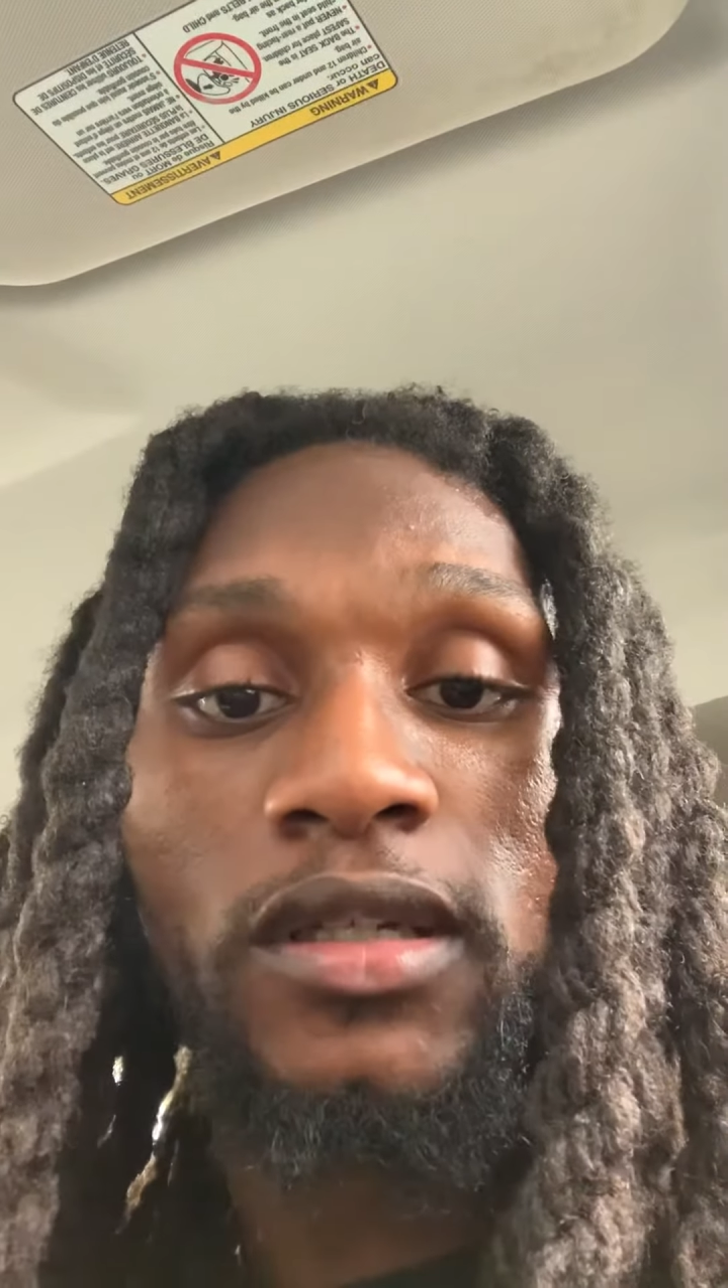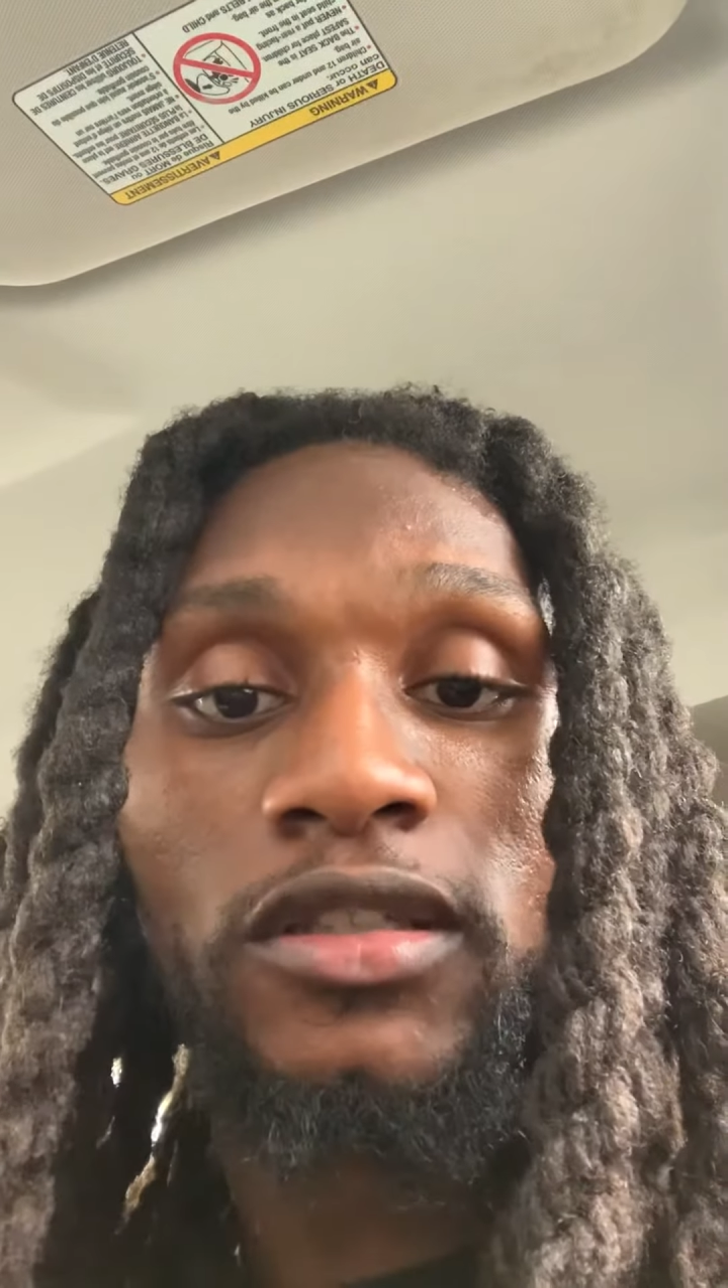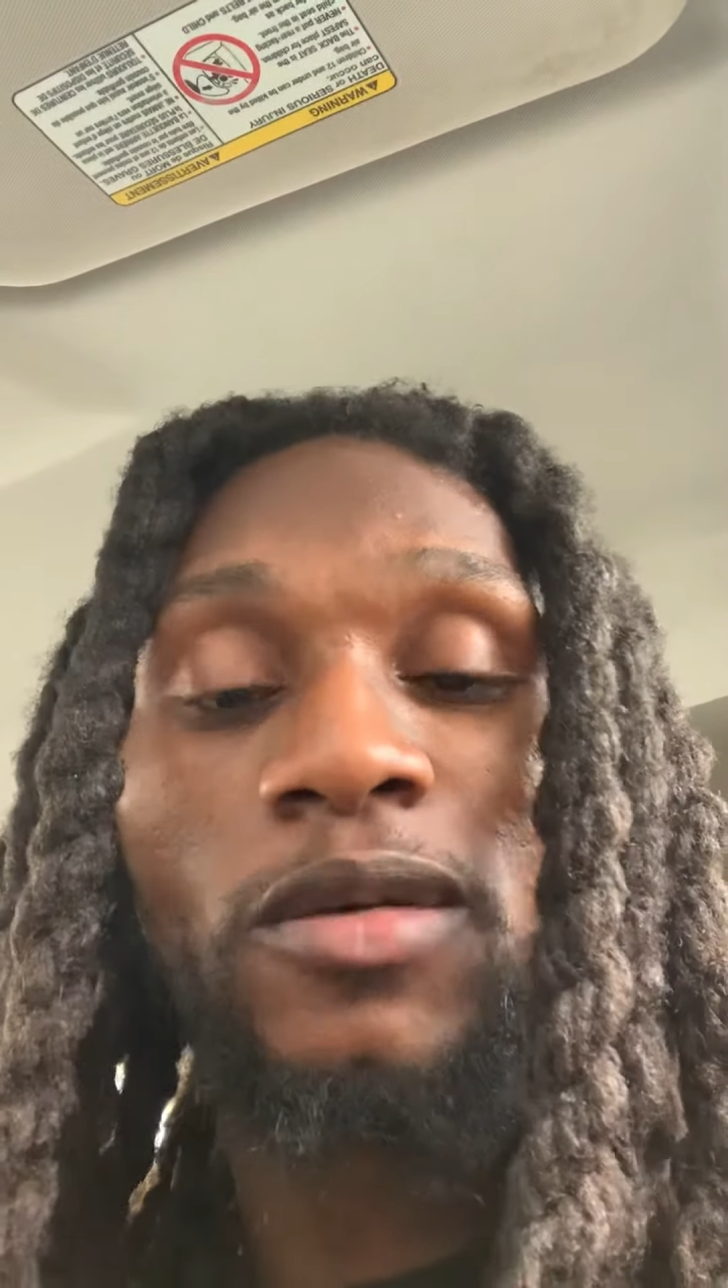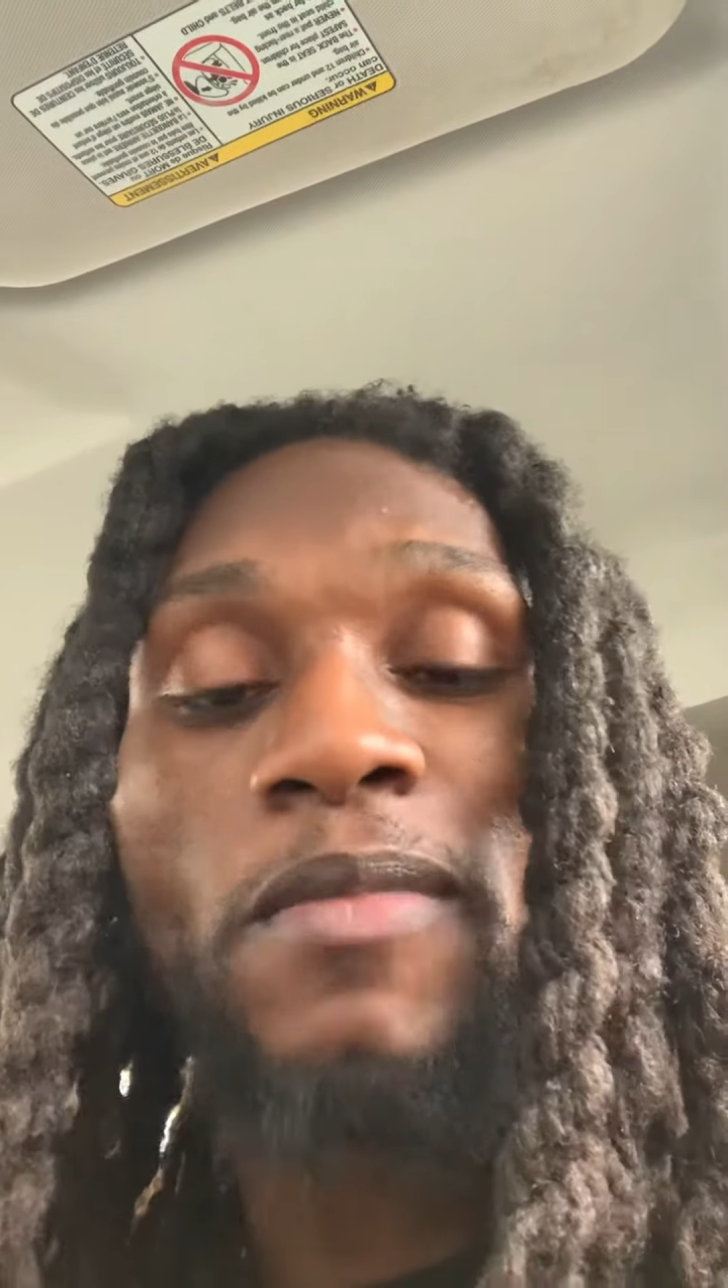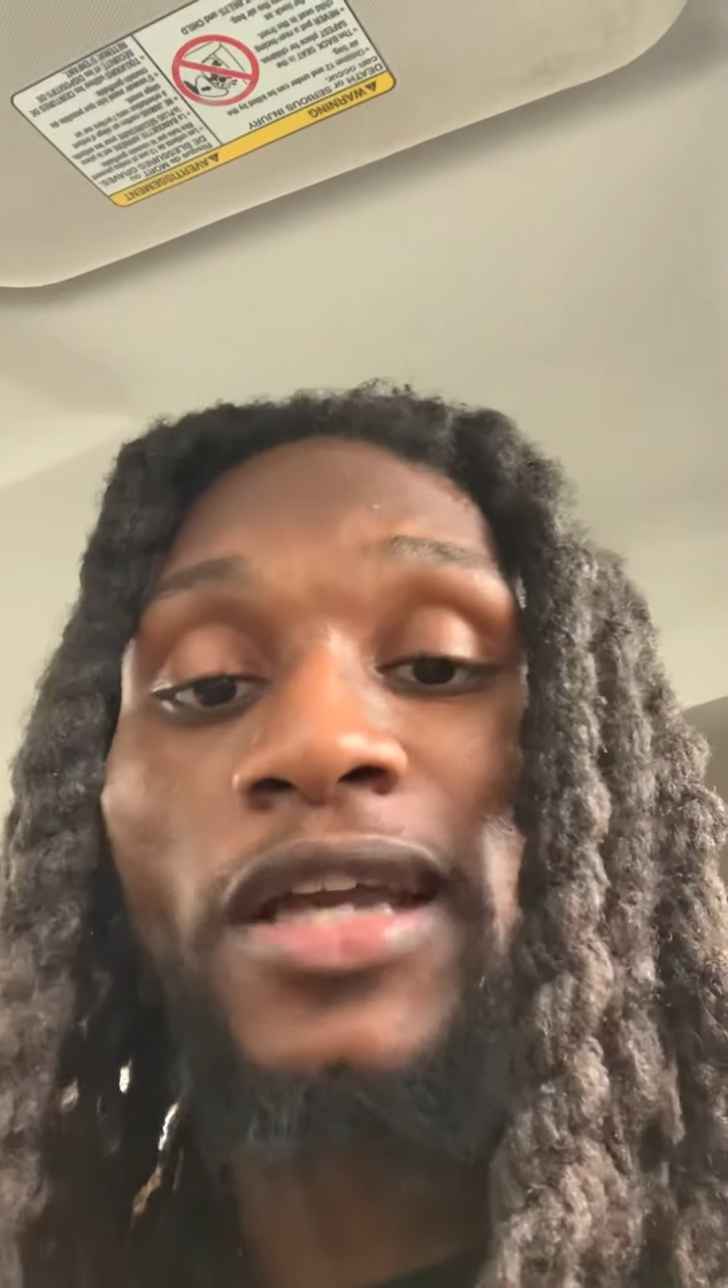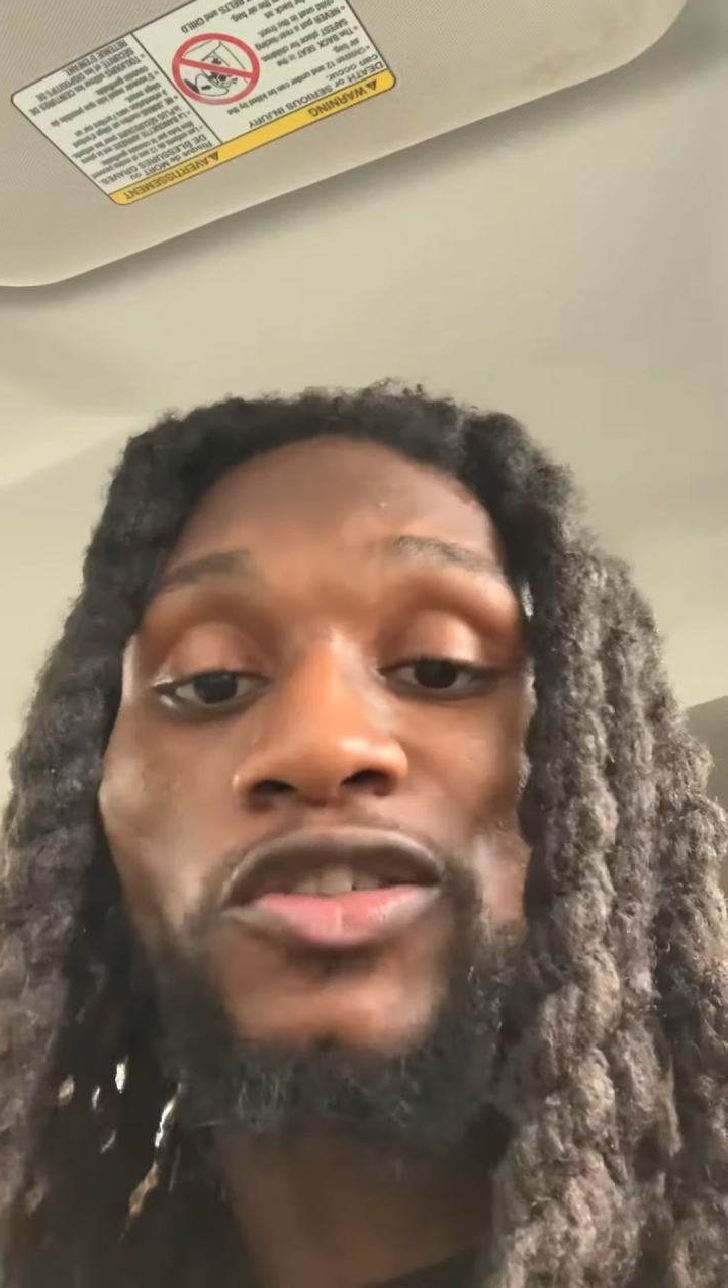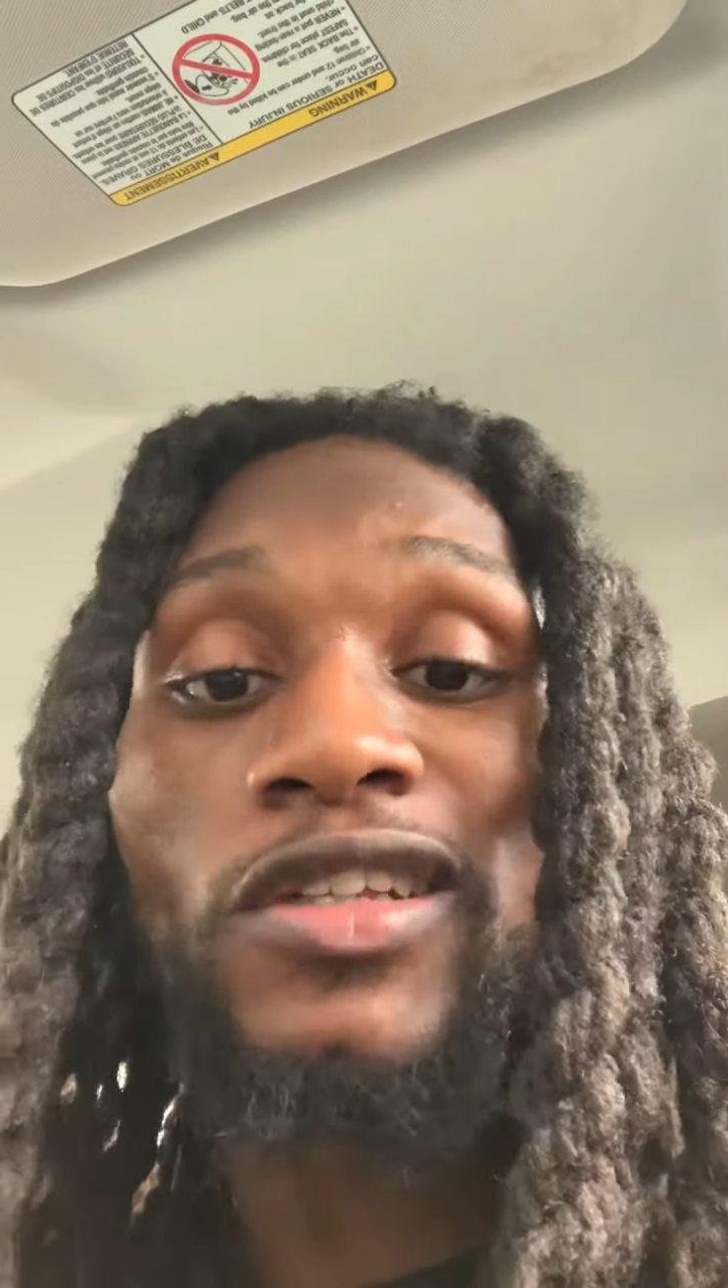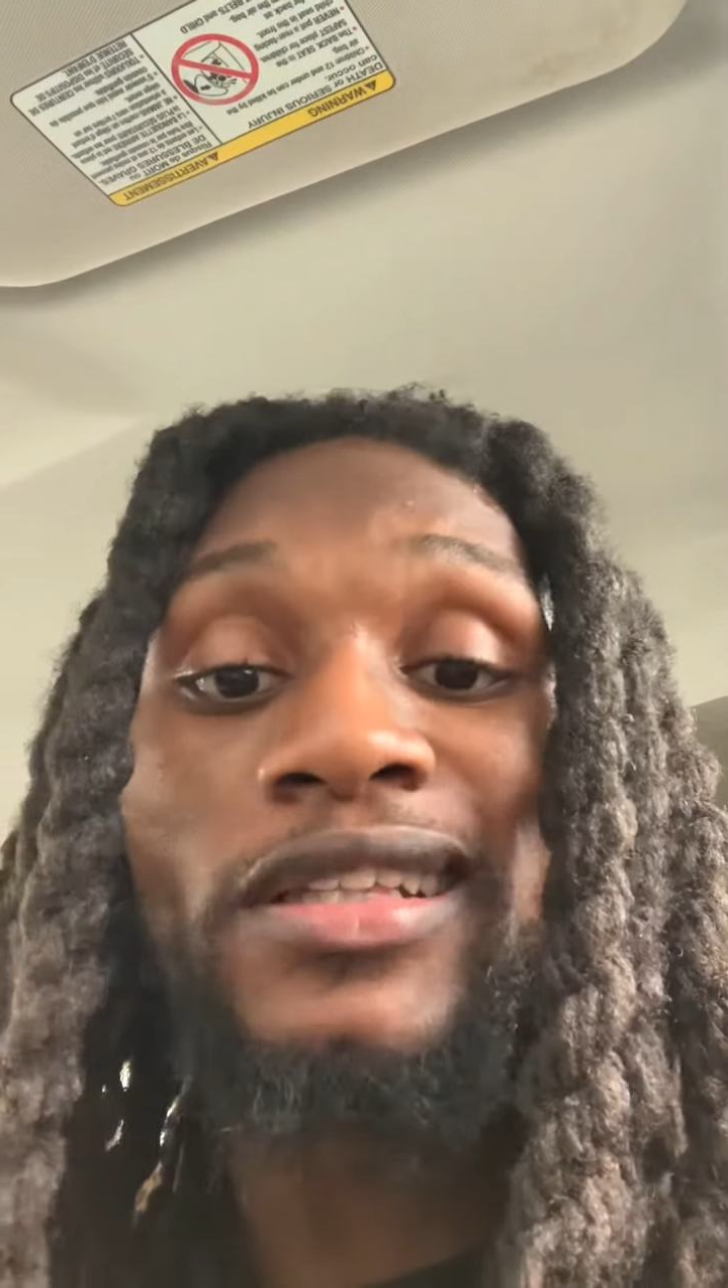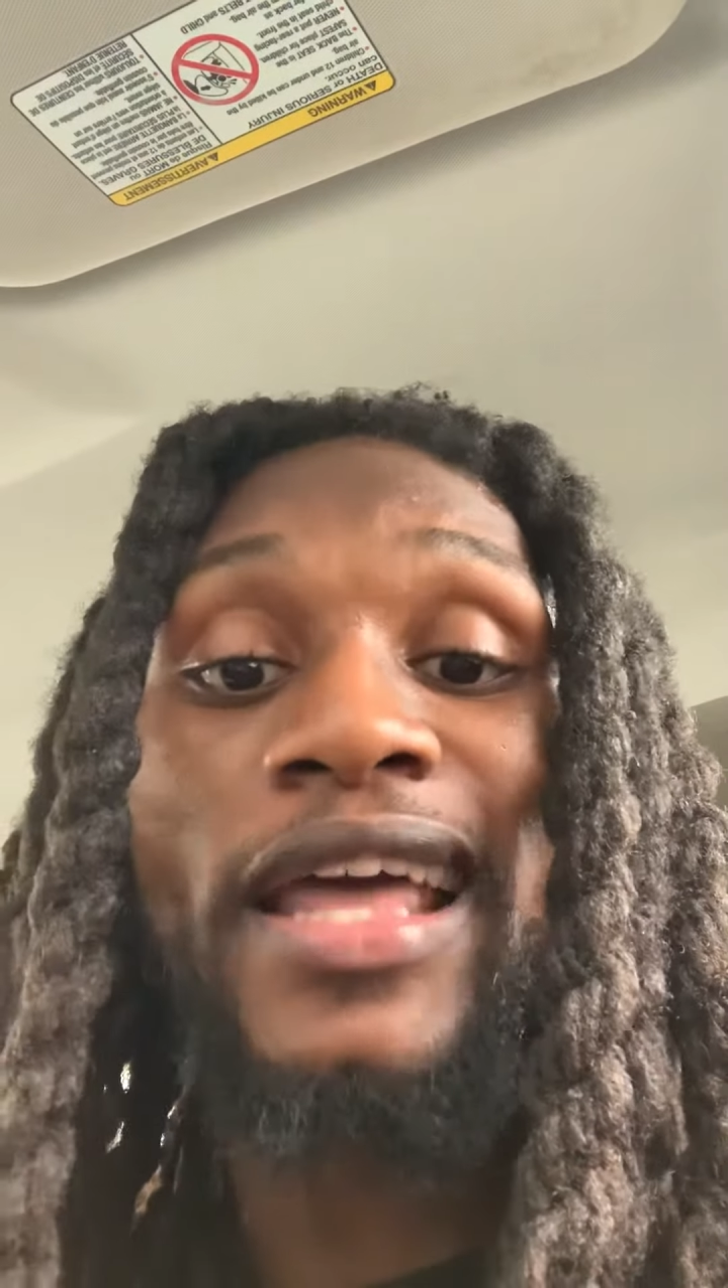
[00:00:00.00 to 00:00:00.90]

to make sure that